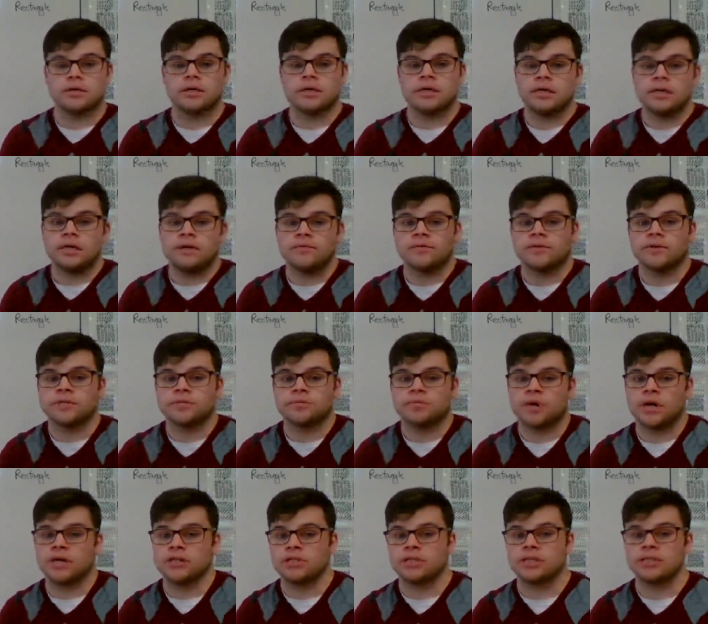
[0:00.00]
What you're
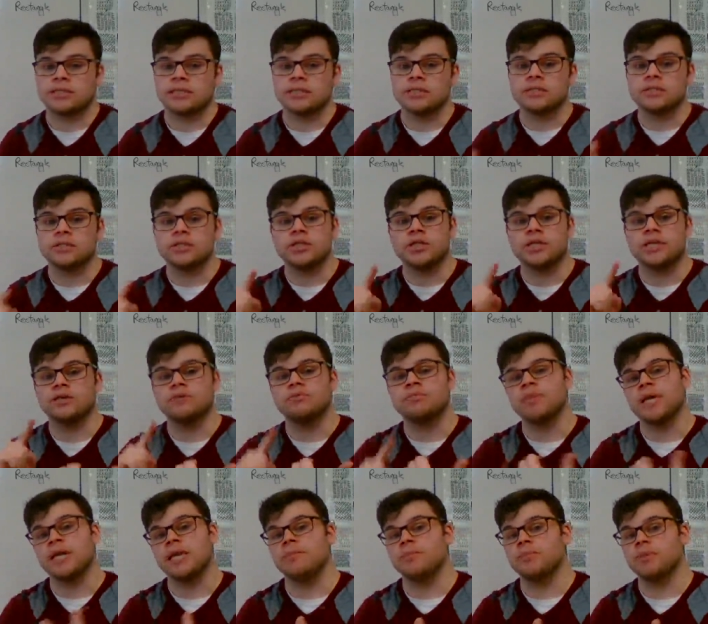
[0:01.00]
also going to need for this
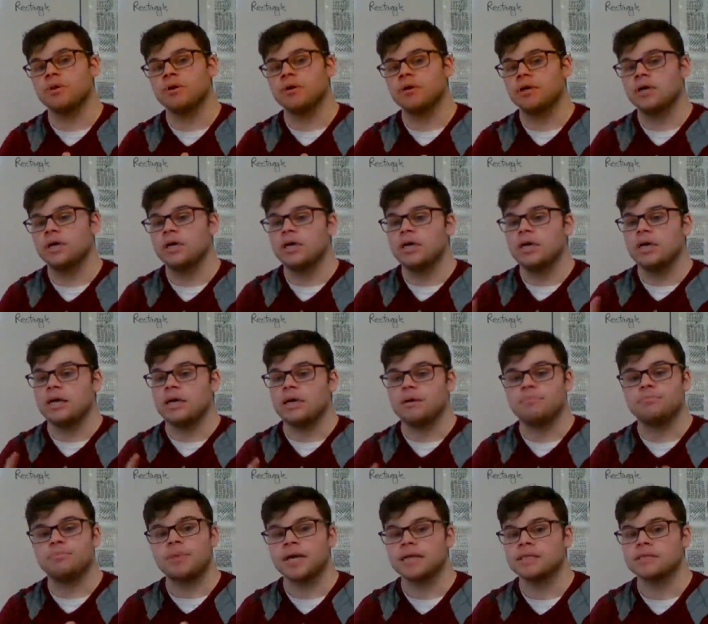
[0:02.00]
project is a sheet of
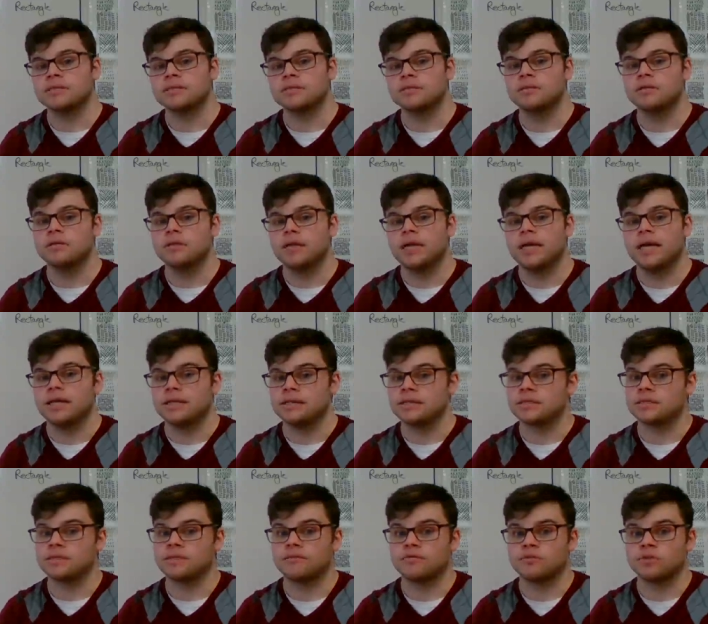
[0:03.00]
paper, a
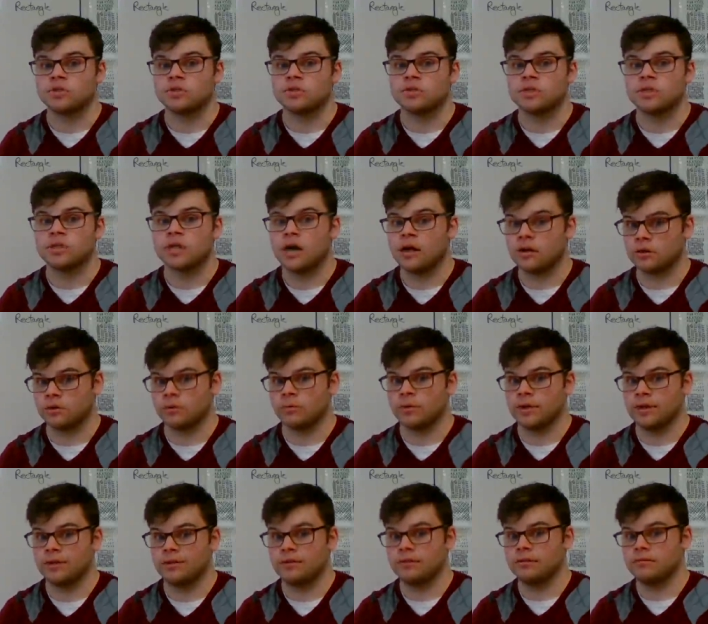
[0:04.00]
pencil, and
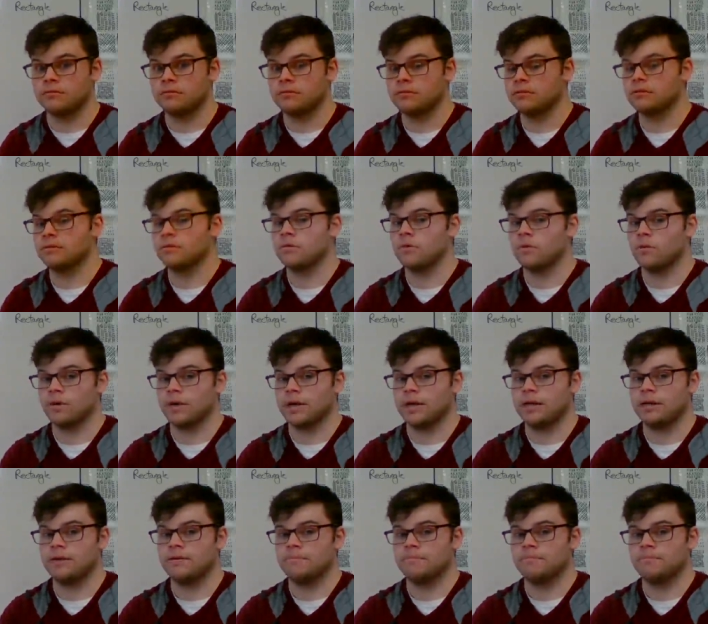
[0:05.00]
stuff to color with.
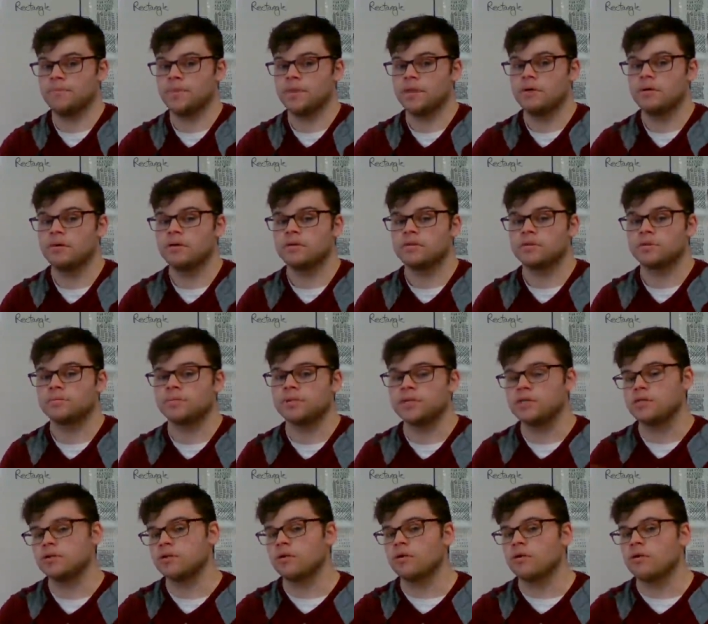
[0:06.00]

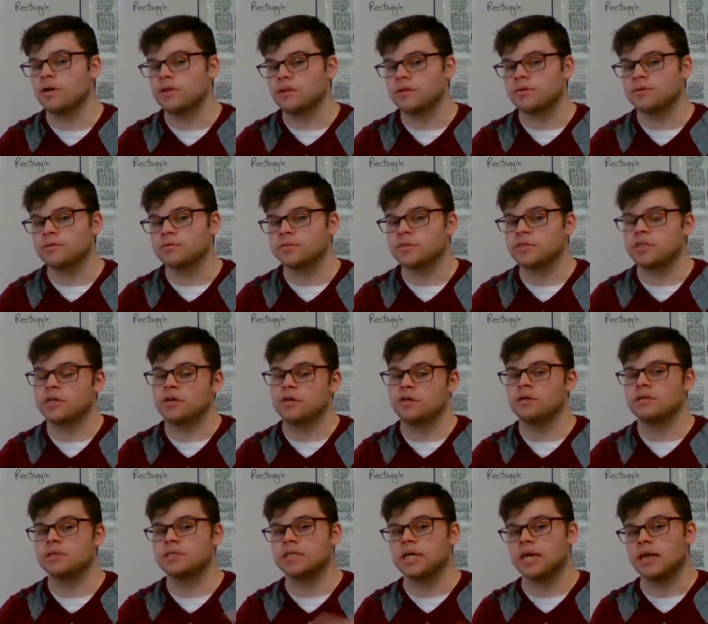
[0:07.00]
Okay? So
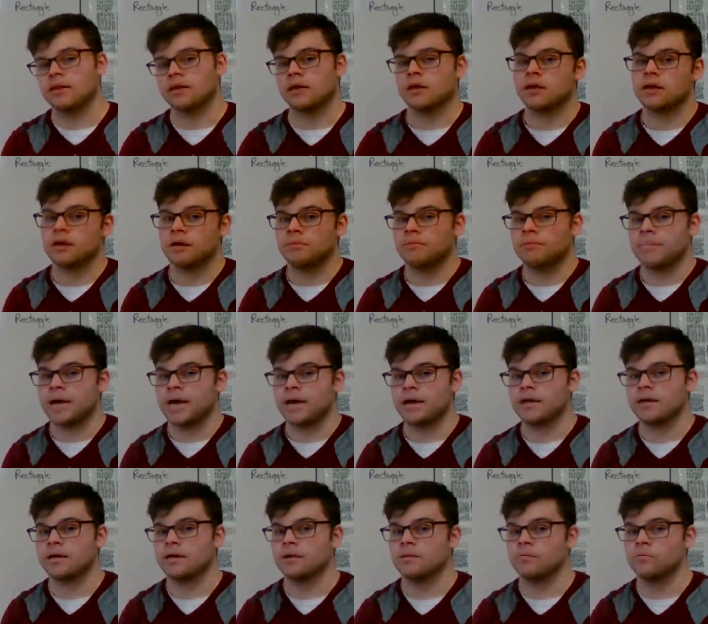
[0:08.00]
please go get those
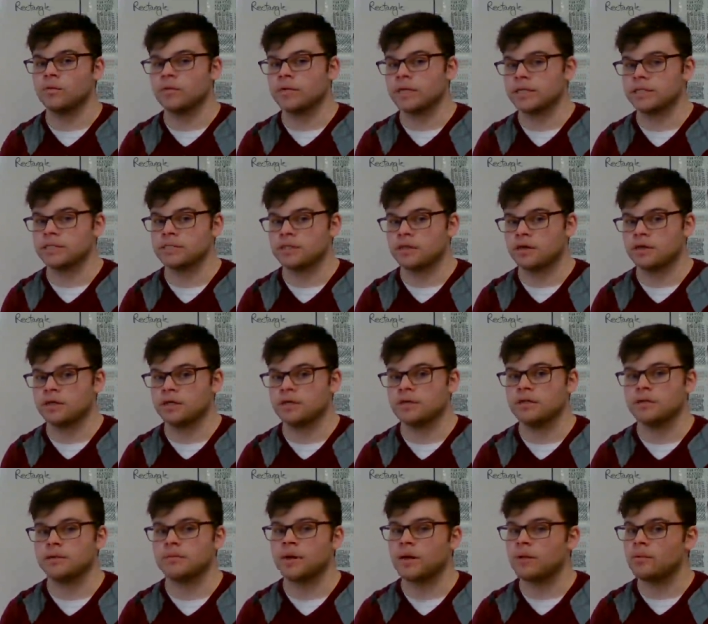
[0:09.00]
materials and then come
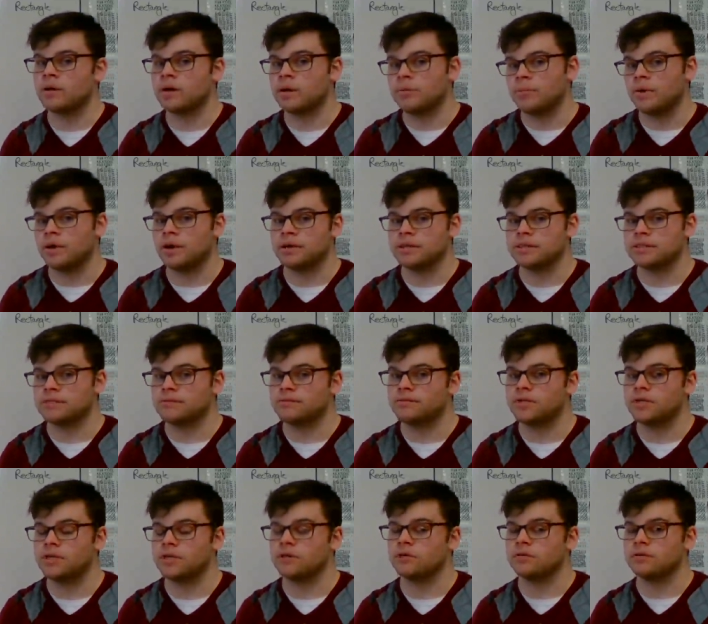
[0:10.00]
back and we'll get started.
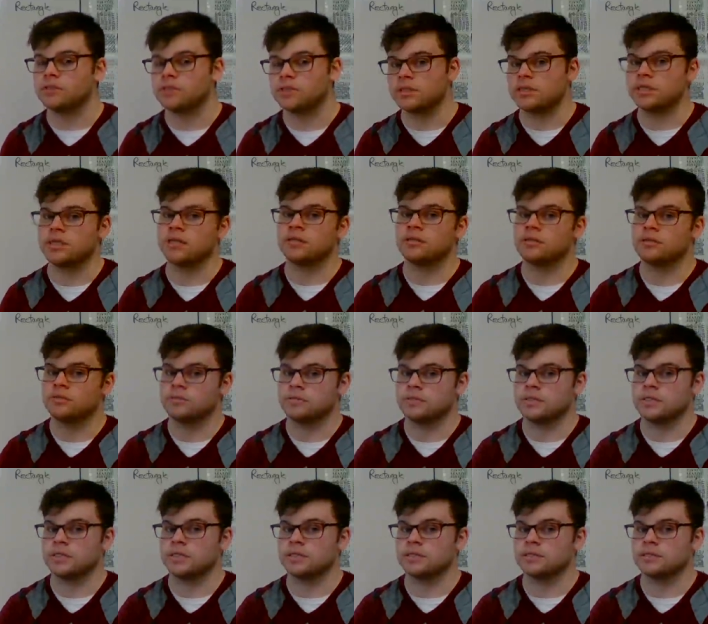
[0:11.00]
You might want to pause the
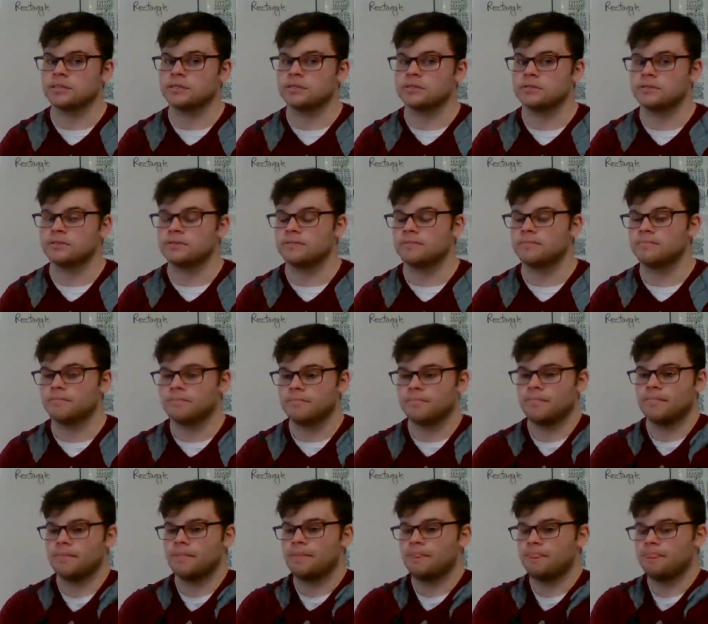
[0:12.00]
video until you get those
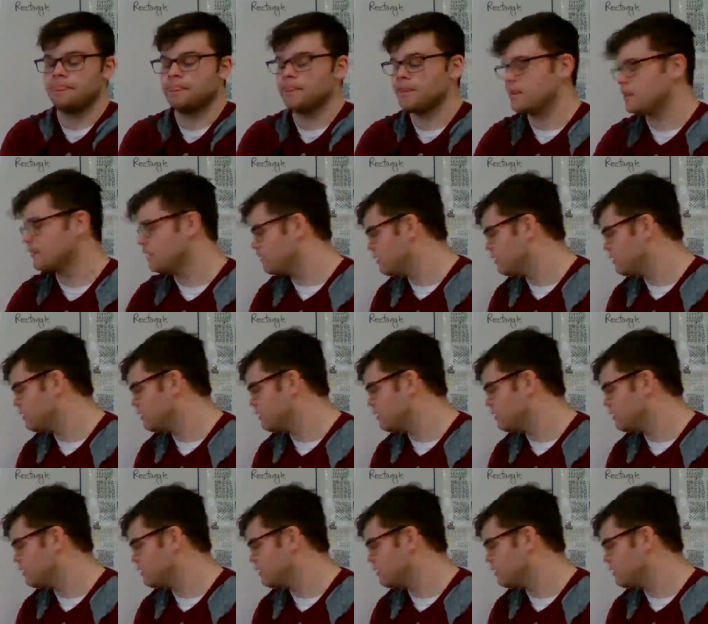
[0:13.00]
things.